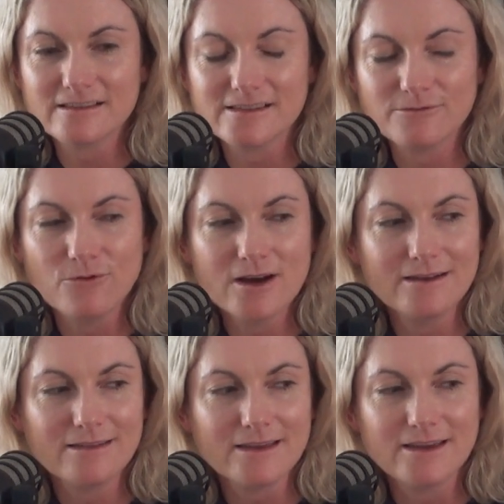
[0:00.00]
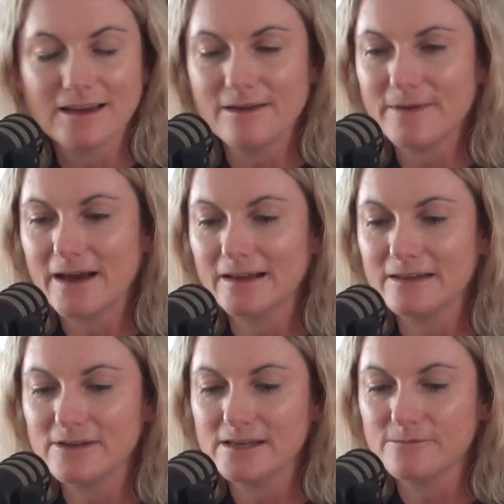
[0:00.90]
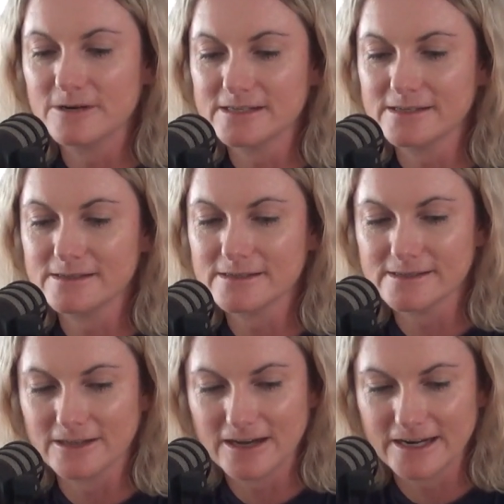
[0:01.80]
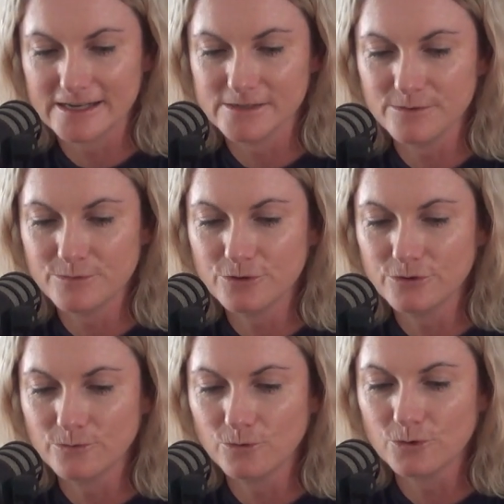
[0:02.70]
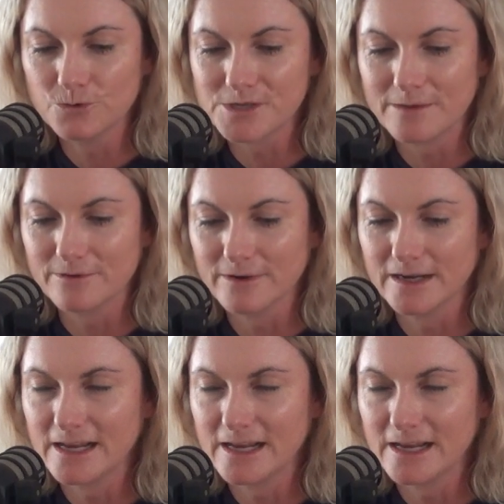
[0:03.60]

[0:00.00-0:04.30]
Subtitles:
one thing about living in Western society is we put walls up around